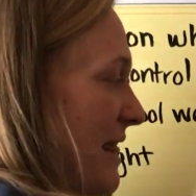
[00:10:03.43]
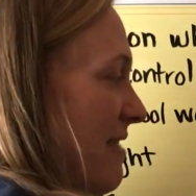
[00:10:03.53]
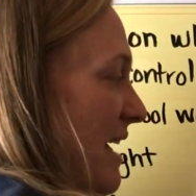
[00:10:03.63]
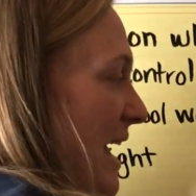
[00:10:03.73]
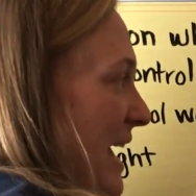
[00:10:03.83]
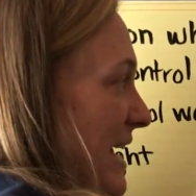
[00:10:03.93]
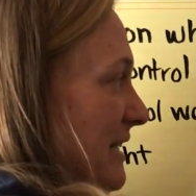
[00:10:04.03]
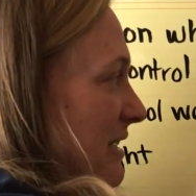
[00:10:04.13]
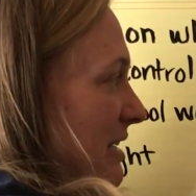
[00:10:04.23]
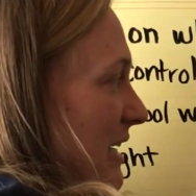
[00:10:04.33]
The
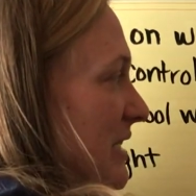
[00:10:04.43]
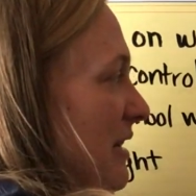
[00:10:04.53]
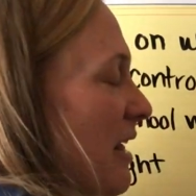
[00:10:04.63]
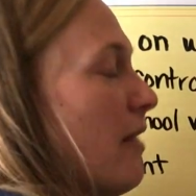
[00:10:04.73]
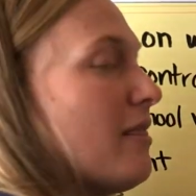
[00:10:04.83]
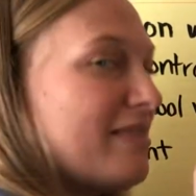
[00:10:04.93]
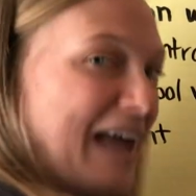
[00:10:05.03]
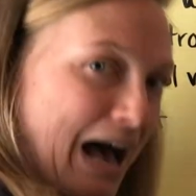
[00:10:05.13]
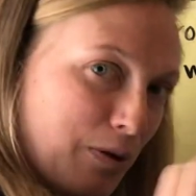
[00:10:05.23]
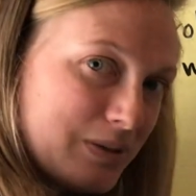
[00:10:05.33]
8 is in the
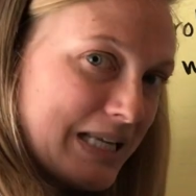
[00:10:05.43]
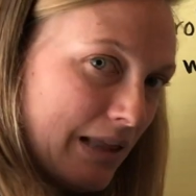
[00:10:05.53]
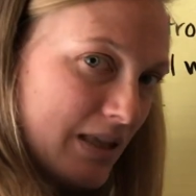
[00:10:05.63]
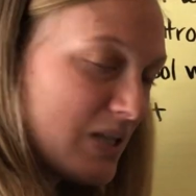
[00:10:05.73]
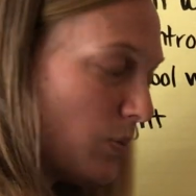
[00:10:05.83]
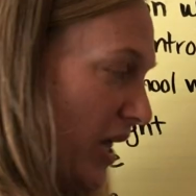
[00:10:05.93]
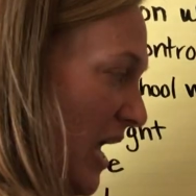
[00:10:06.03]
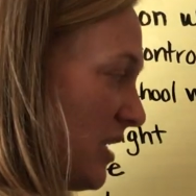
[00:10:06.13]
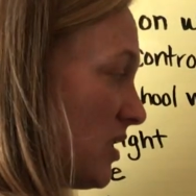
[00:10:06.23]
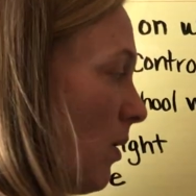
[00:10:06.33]
thousandths place,
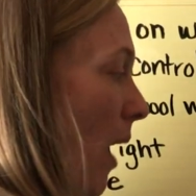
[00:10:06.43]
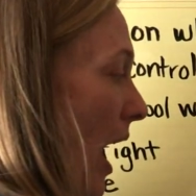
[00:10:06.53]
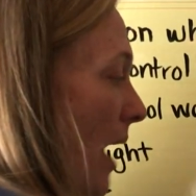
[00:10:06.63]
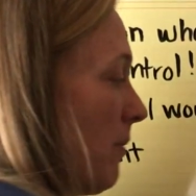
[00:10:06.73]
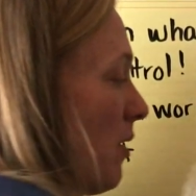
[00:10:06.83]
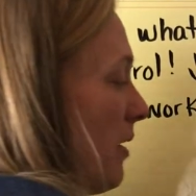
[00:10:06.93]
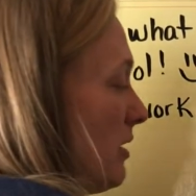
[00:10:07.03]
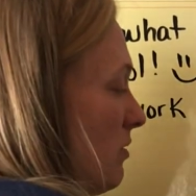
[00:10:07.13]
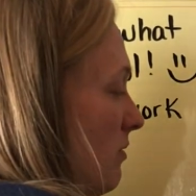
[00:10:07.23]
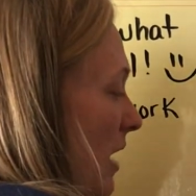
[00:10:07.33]
so I'm
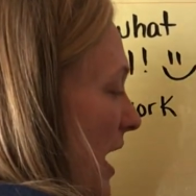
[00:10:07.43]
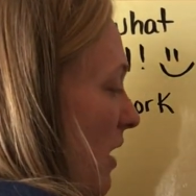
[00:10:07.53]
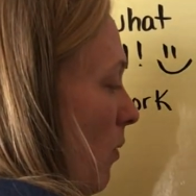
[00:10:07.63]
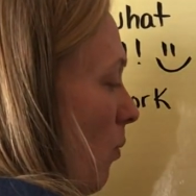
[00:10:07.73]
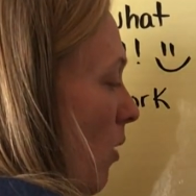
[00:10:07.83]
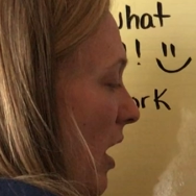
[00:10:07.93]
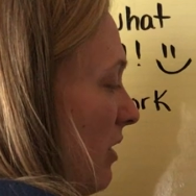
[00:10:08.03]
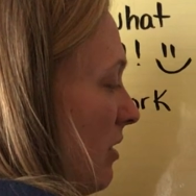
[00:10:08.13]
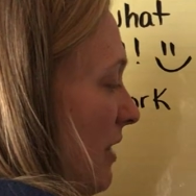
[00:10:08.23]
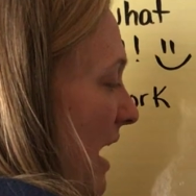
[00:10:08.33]
going to write
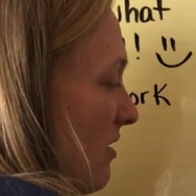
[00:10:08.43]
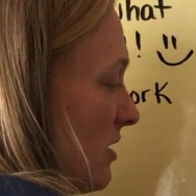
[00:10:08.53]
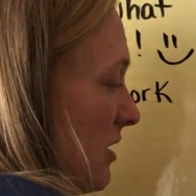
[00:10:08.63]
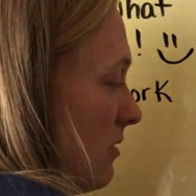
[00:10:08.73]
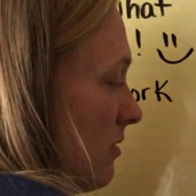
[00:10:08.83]
1,000.